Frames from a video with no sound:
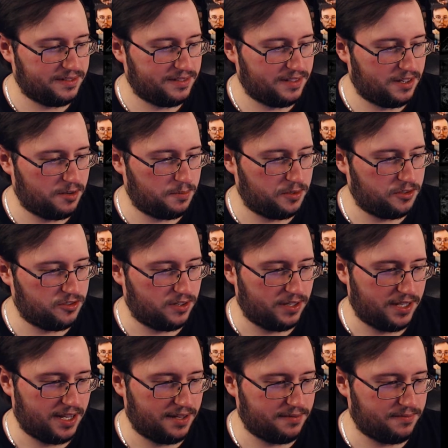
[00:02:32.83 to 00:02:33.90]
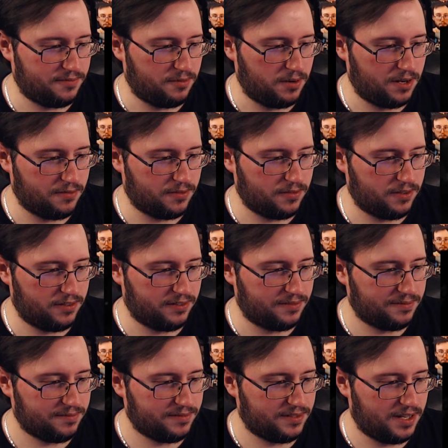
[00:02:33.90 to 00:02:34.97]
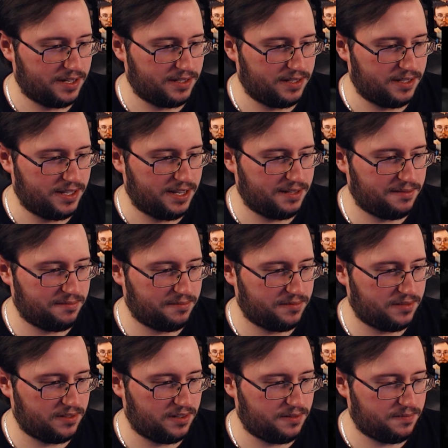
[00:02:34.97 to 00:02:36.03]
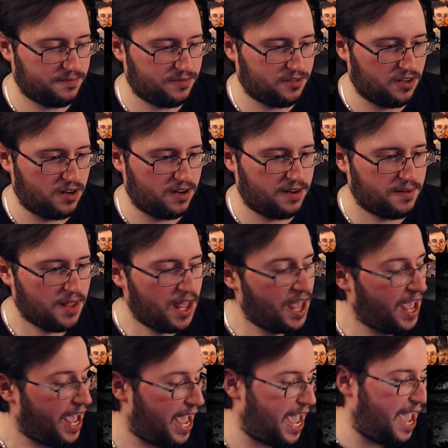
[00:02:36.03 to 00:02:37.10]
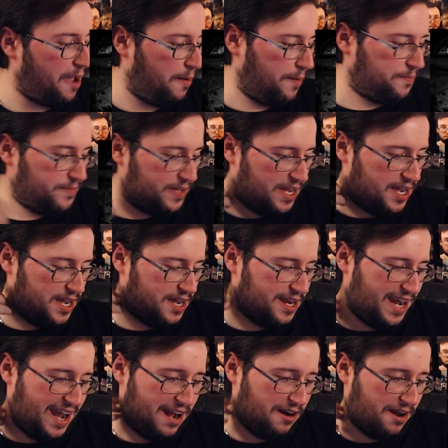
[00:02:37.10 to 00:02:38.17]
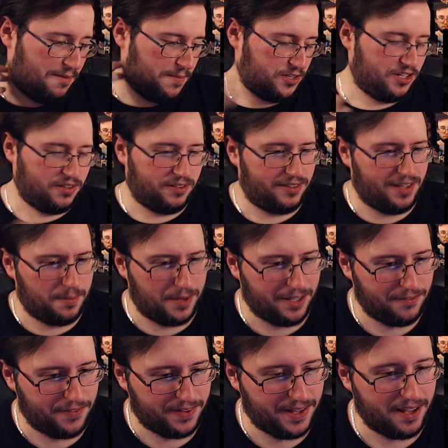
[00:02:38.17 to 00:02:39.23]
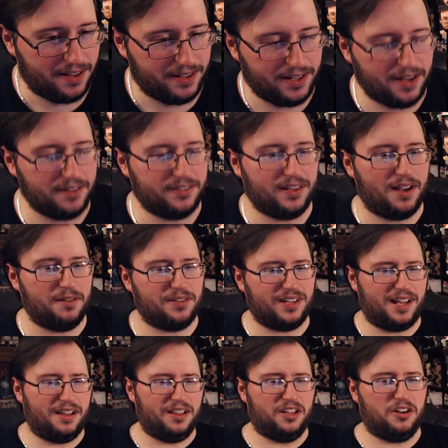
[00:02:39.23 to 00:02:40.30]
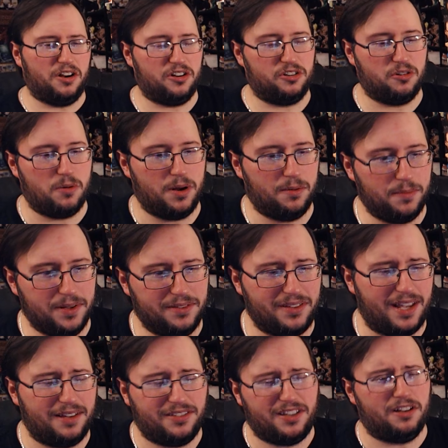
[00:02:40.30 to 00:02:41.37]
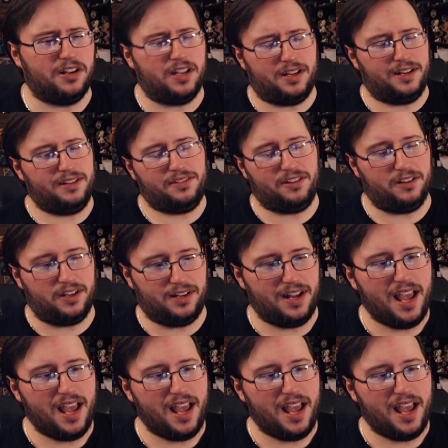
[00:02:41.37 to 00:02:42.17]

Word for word: I hope you enjoyed that for whatever reason. I did that. So sorry. Anyway, uh, yeah, I don't have much else to say about that fatality. Honestly, I was a little underwhelmed, but it's, it's still good. It's still good.